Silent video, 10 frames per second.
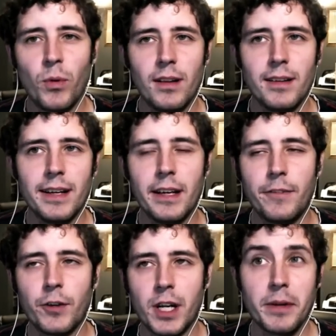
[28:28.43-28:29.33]
Well,
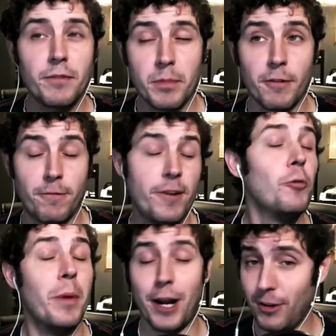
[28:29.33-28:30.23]
if you're coming from the
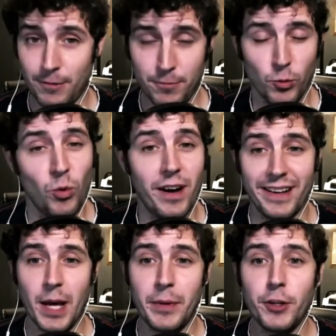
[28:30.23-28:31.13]
film era, for
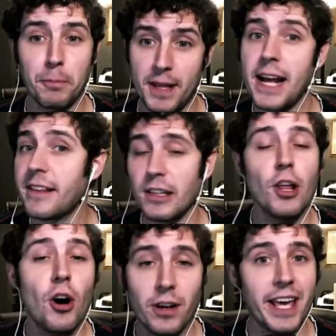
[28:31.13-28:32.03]
one, I mean, you're playing
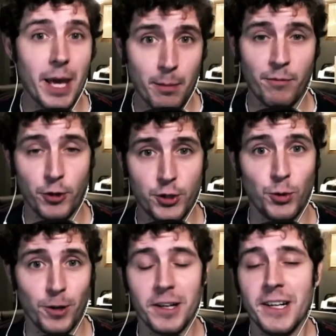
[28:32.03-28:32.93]
the long game for
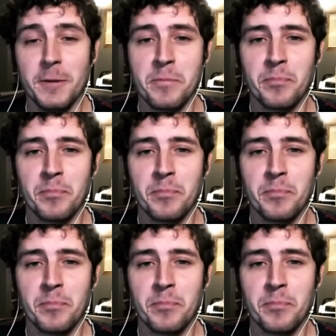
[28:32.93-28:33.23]
sure.